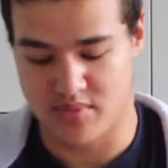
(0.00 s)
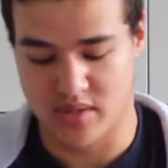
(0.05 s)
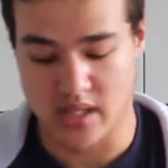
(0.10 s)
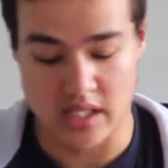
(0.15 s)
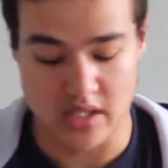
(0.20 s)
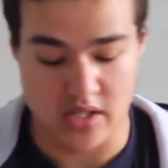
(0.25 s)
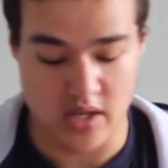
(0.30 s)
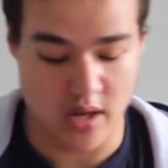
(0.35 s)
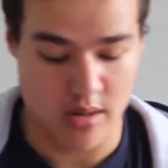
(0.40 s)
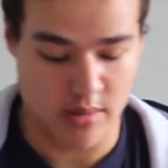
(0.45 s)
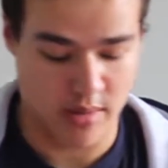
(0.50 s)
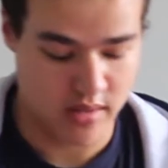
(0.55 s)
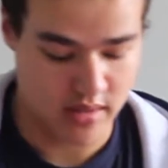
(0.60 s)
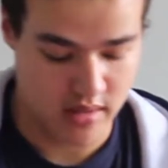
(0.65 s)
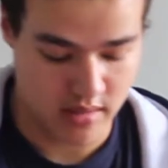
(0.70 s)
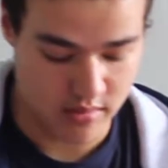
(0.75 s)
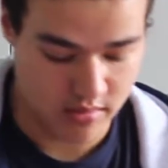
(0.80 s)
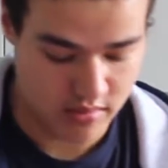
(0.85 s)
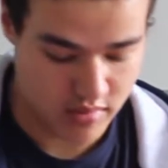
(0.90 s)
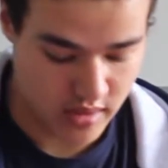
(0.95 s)
pretty dope.
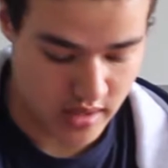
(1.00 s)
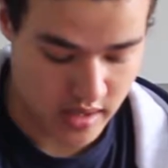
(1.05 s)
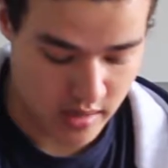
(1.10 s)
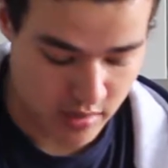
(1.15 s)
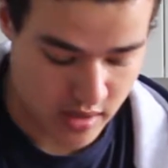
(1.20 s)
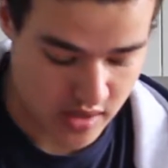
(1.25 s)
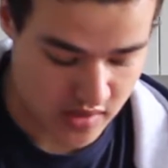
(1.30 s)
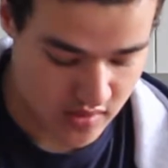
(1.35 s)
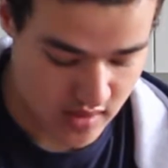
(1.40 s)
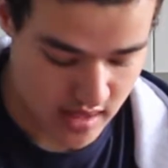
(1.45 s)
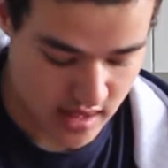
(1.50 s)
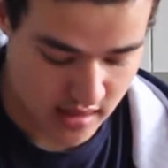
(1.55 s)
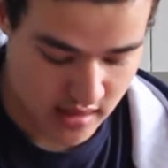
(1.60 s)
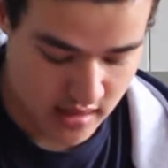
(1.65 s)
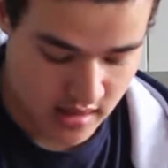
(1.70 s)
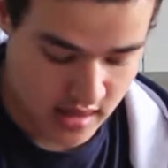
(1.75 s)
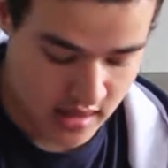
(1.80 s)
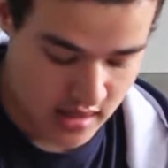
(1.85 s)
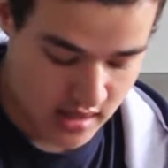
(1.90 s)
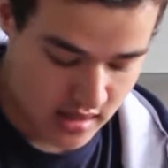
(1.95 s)
That's pretty dope.
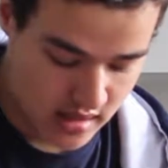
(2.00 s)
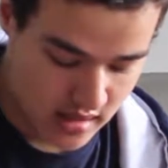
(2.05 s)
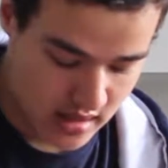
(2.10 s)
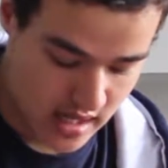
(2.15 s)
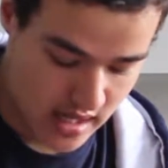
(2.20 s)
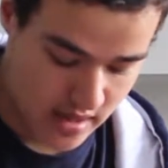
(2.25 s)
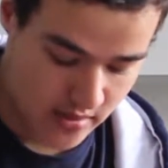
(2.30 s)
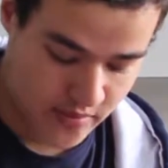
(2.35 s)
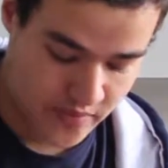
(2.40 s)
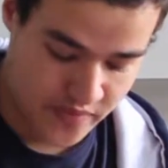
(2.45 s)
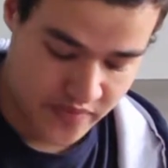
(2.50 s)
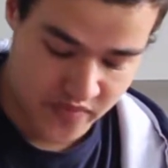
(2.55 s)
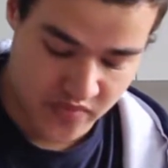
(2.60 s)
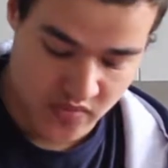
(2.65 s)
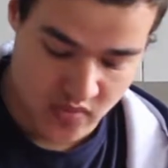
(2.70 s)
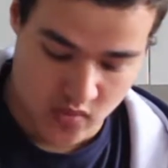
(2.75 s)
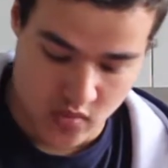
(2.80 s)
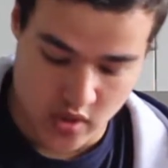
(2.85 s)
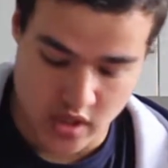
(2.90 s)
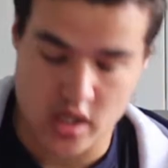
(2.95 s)
Yeah,
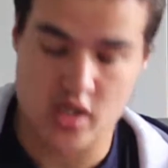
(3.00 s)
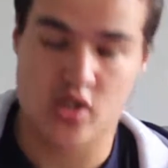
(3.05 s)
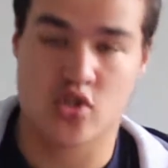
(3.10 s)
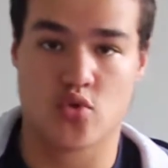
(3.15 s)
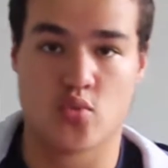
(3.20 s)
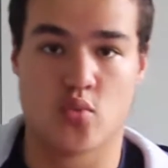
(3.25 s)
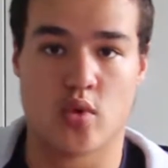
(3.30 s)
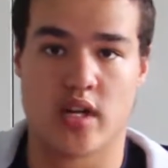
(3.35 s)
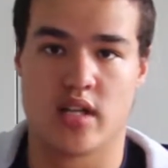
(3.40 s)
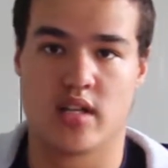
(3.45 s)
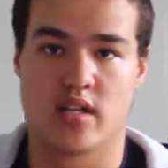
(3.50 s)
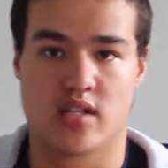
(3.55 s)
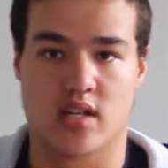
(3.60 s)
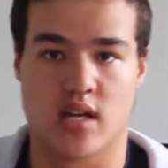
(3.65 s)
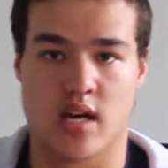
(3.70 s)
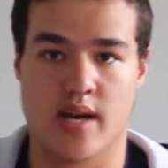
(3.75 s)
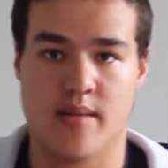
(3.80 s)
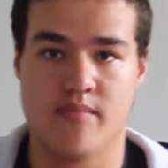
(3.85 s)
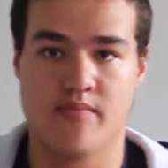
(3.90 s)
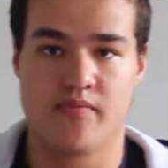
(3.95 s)
we're going to do one at a
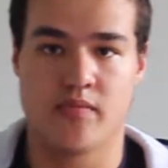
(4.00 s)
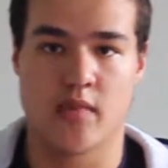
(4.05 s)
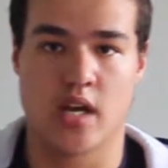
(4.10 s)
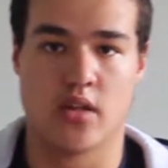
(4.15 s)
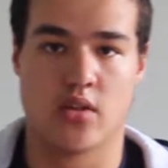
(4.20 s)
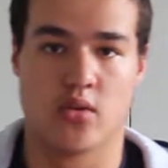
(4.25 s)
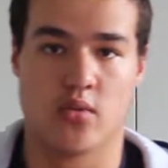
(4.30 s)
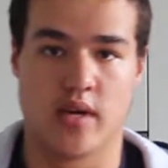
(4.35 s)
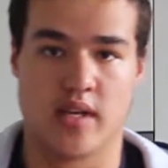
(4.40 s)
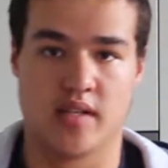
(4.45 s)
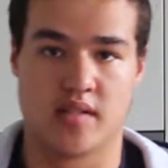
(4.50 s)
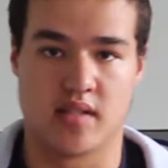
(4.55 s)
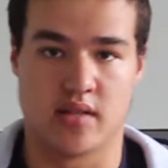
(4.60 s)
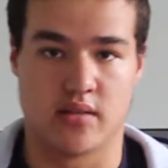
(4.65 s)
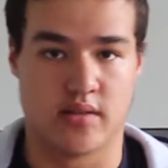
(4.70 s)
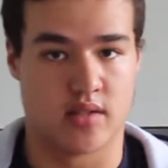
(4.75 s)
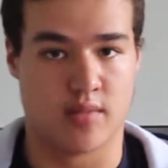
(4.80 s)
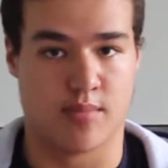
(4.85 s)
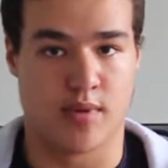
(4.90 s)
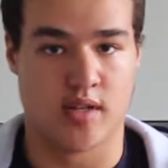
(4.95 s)
time, otherwise there
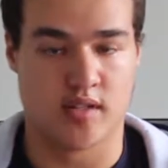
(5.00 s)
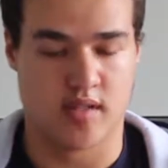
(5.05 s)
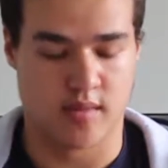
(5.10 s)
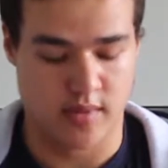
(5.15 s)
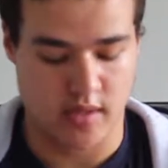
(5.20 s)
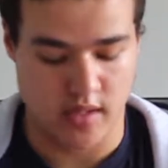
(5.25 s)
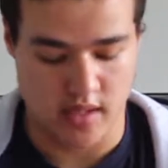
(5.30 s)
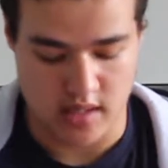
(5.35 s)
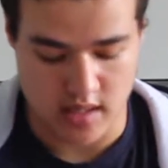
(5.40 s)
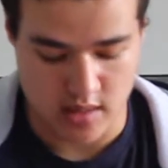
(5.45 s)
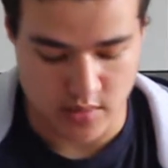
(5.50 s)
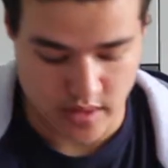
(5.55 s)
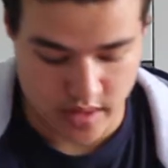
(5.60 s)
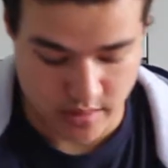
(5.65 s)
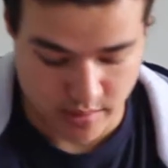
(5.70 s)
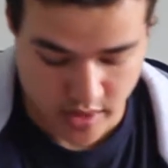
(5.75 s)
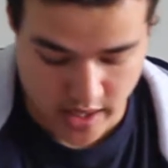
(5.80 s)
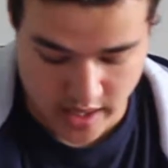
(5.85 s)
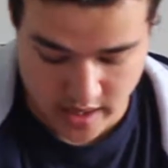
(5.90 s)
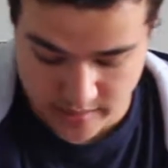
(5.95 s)
is a possibility that it
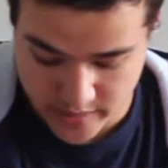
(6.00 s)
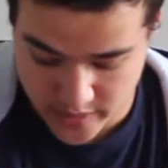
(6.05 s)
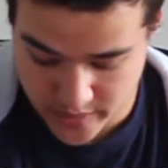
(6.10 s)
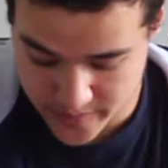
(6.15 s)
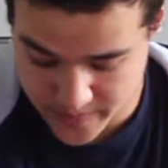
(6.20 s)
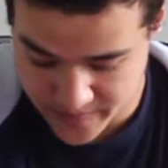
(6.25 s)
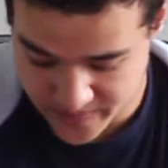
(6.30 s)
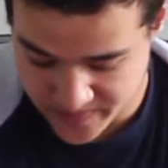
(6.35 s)
could break more.